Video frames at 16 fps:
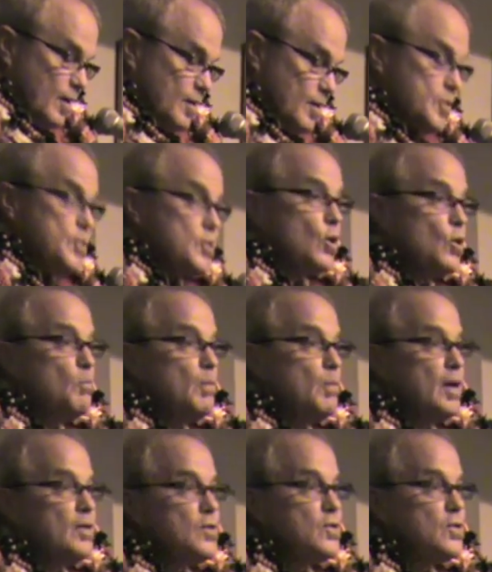So
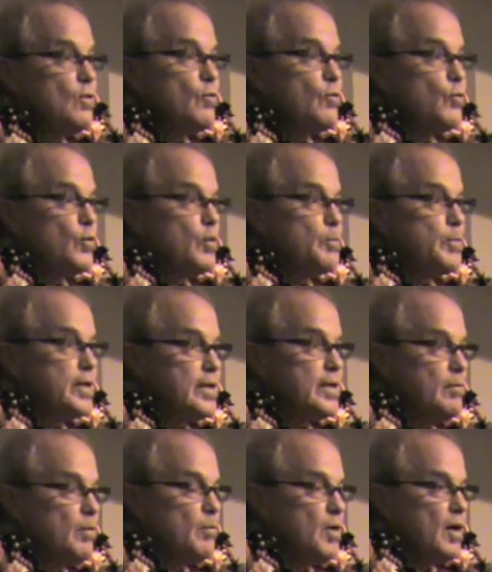much for
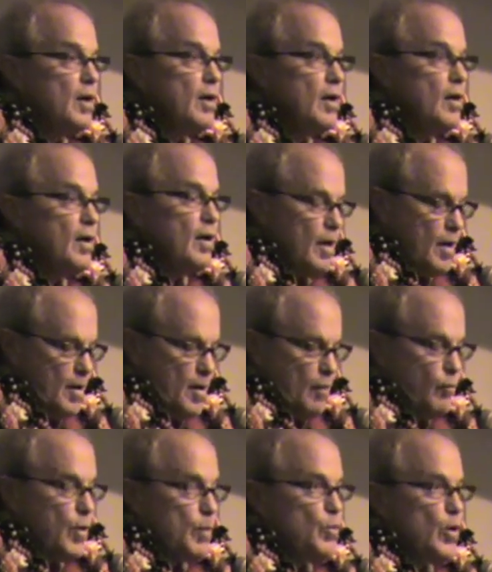
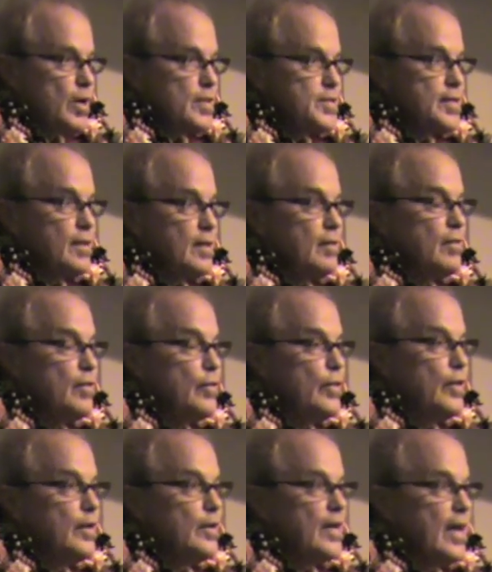repressing
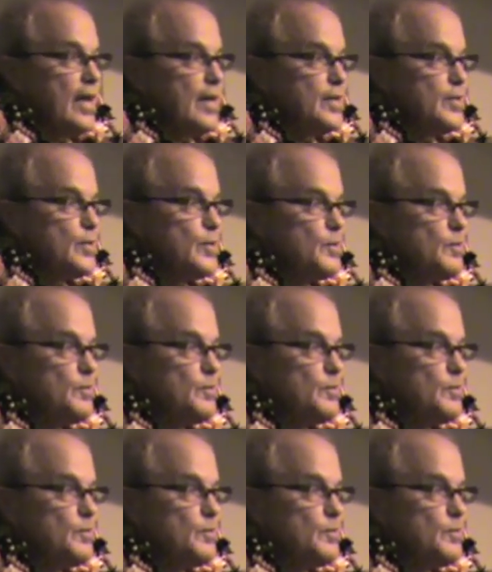the innate.